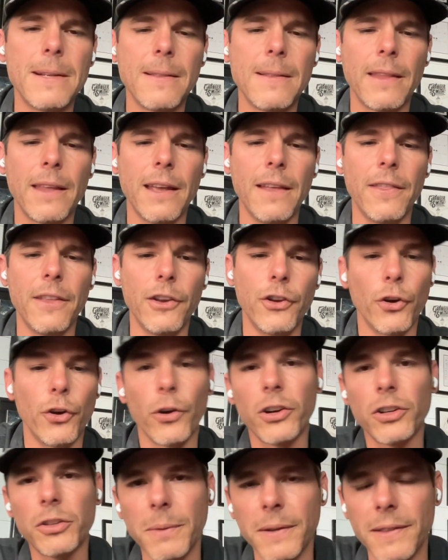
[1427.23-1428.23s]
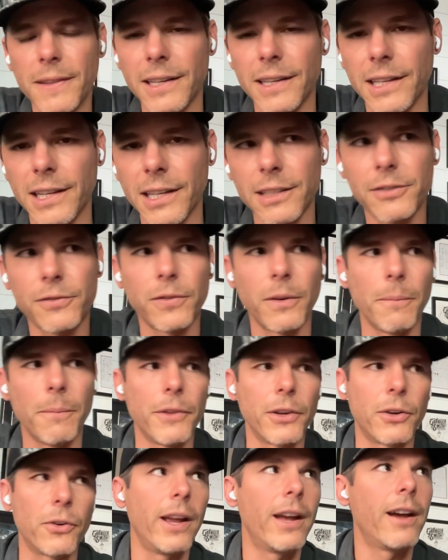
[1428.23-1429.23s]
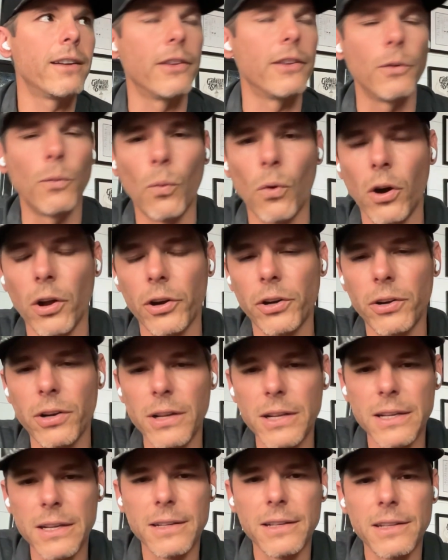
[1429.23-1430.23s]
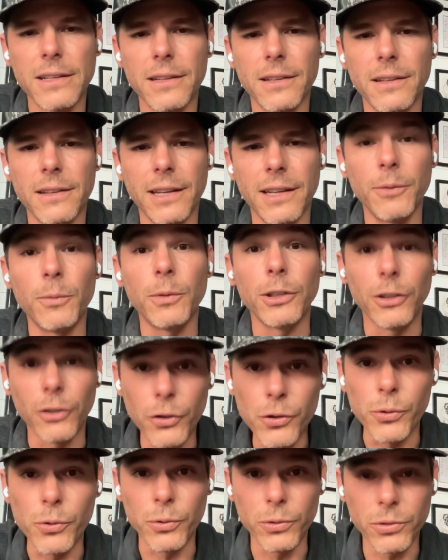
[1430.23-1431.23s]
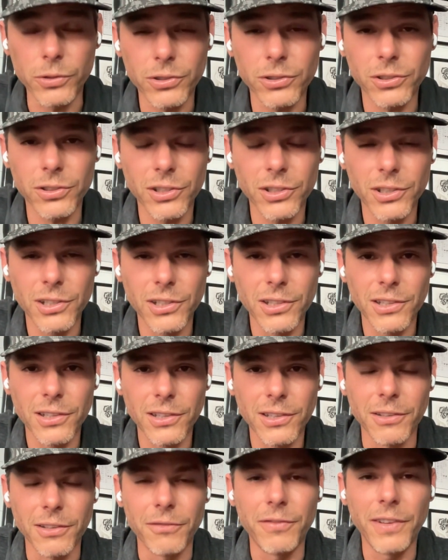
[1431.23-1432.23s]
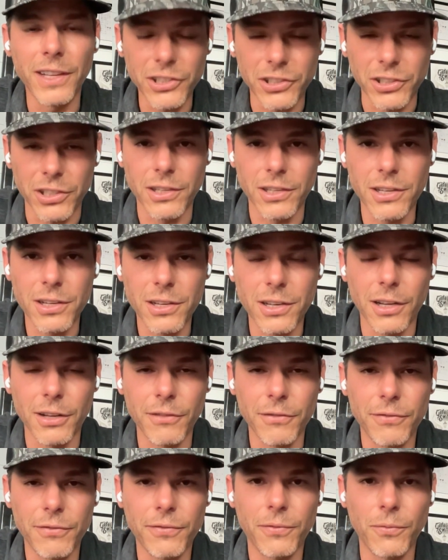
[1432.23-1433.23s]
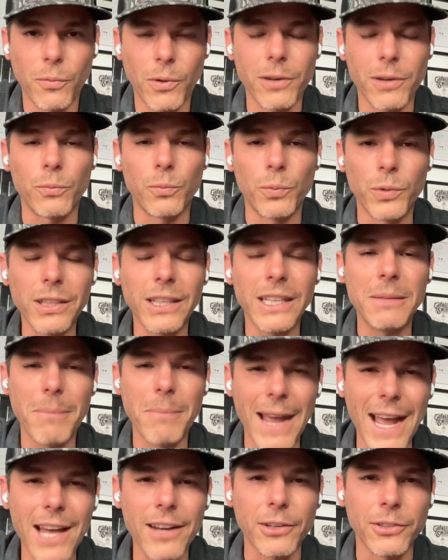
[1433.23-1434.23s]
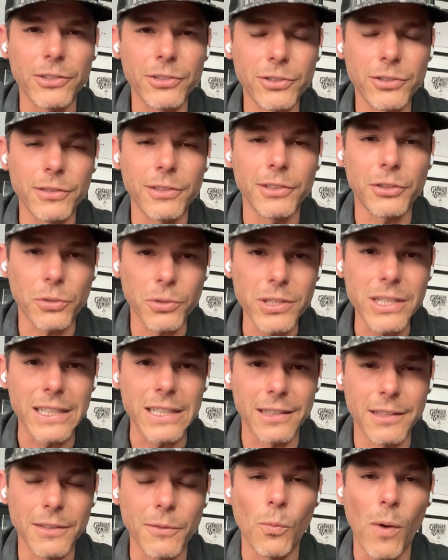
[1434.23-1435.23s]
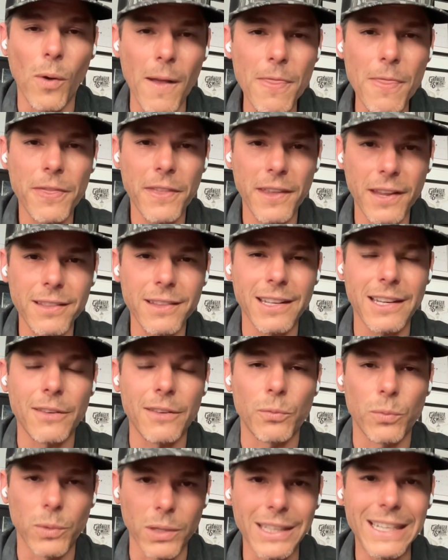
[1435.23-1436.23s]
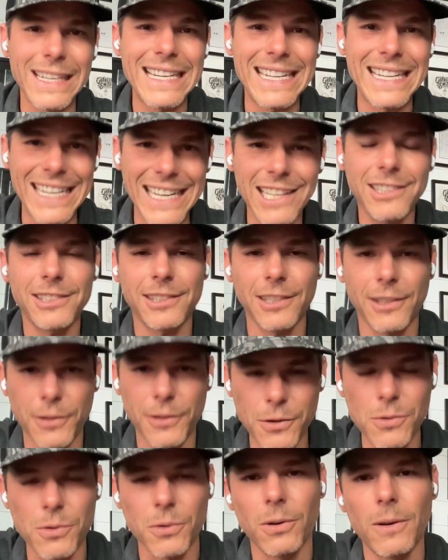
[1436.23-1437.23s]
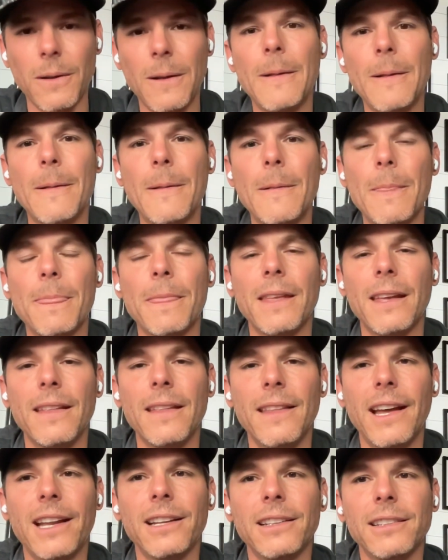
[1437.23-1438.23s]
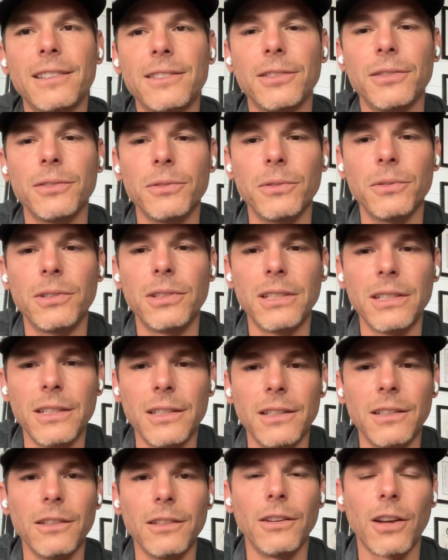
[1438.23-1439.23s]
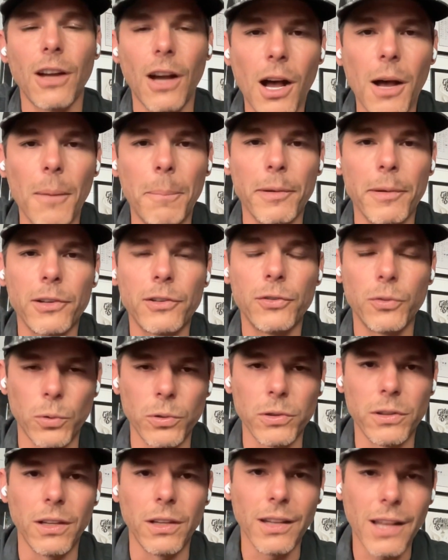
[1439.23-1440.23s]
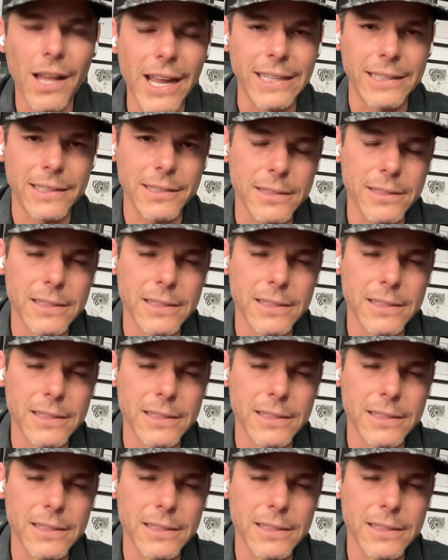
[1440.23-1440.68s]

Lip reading: the nourishment that it gets from the ground and the water, and it would lose vision of what really matters to the tree, the one thing that it really needs to do, and that is to look up toward the light.